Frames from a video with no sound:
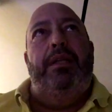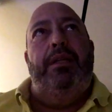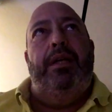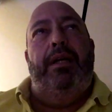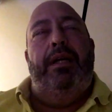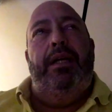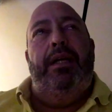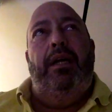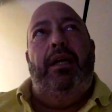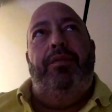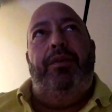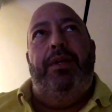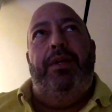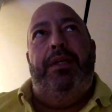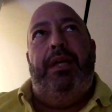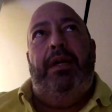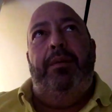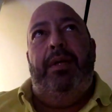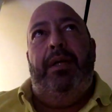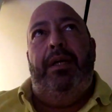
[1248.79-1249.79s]
do. I'm going to go for a
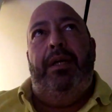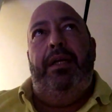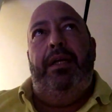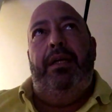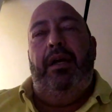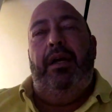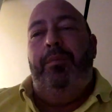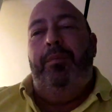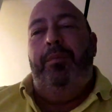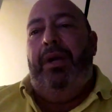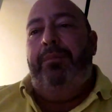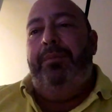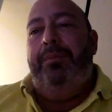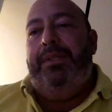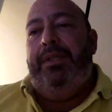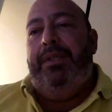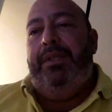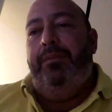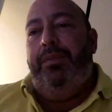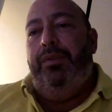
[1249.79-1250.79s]
double. I'm going to go
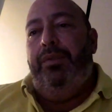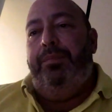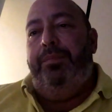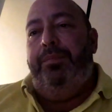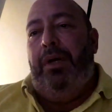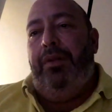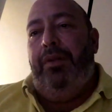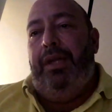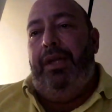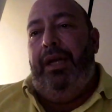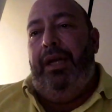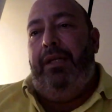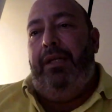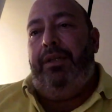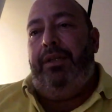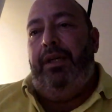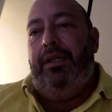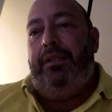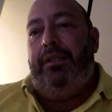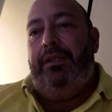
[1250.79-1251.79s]
Brumbies and Bulls both
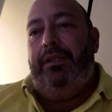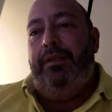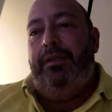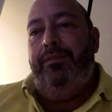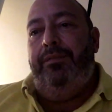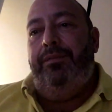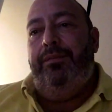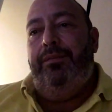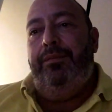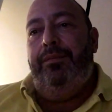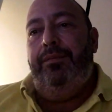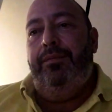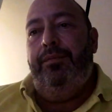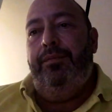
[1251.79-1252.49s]
outright.